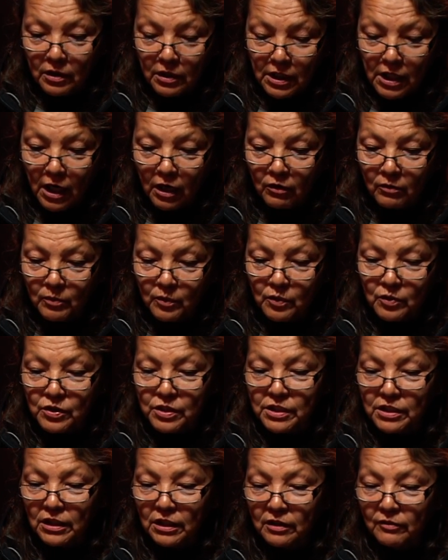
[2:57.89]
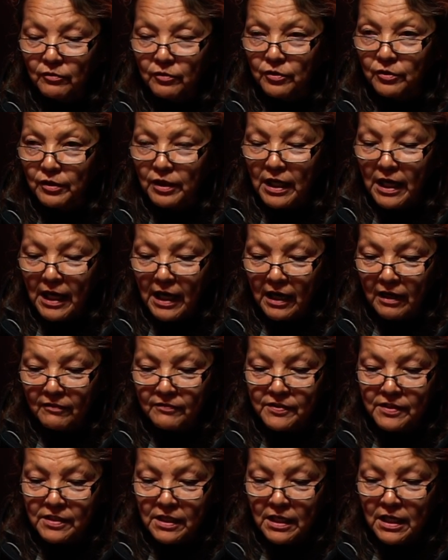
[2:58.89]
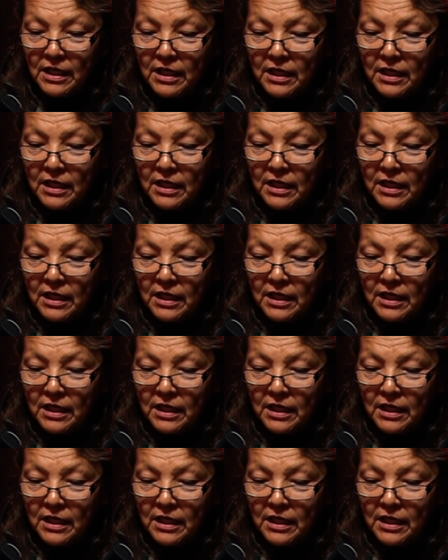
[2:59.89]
cow moose deliver their calves.